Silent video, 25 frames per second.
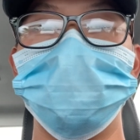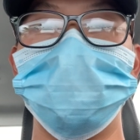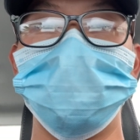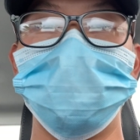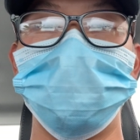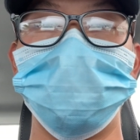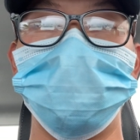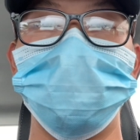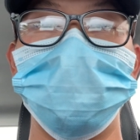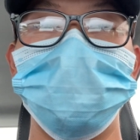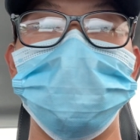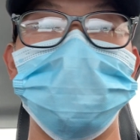during
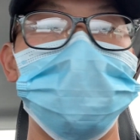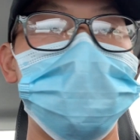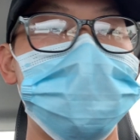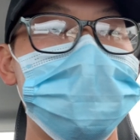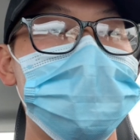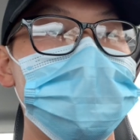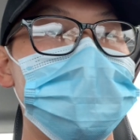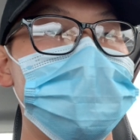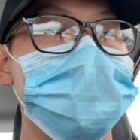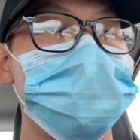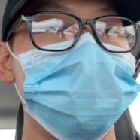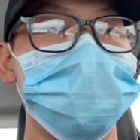the winter.
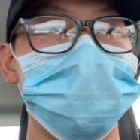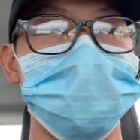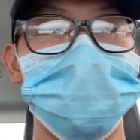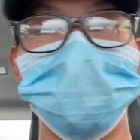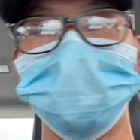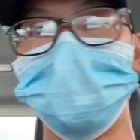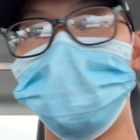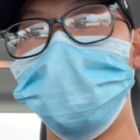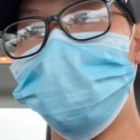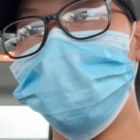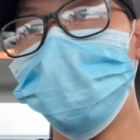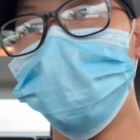But
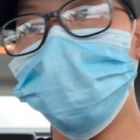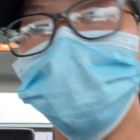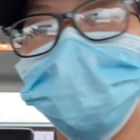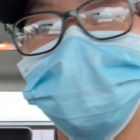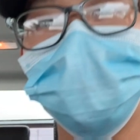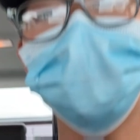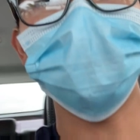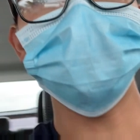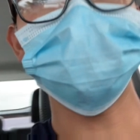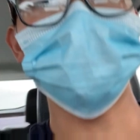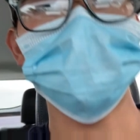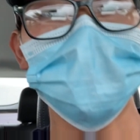just let me know what
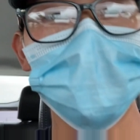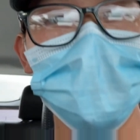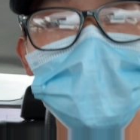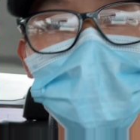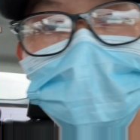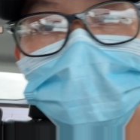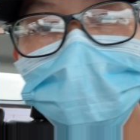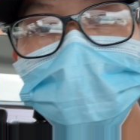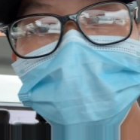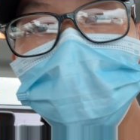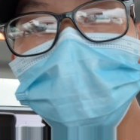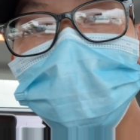you guys
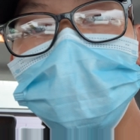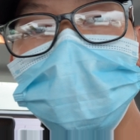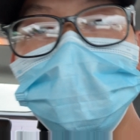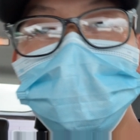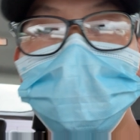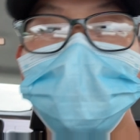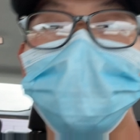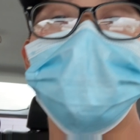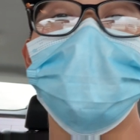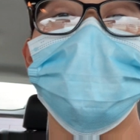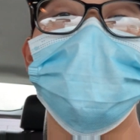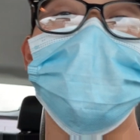think,
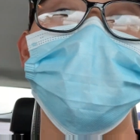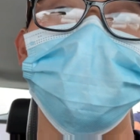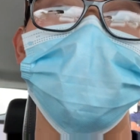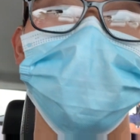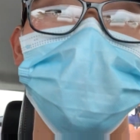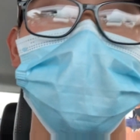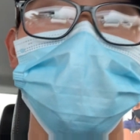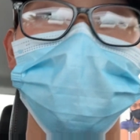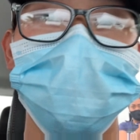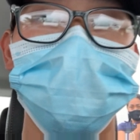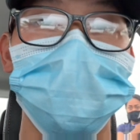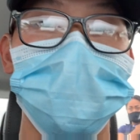and we'll
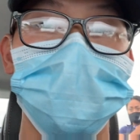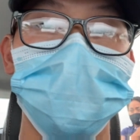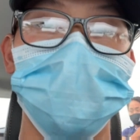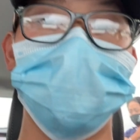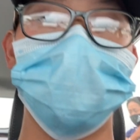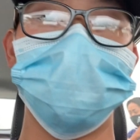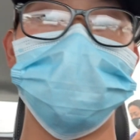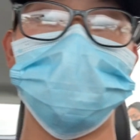go from there.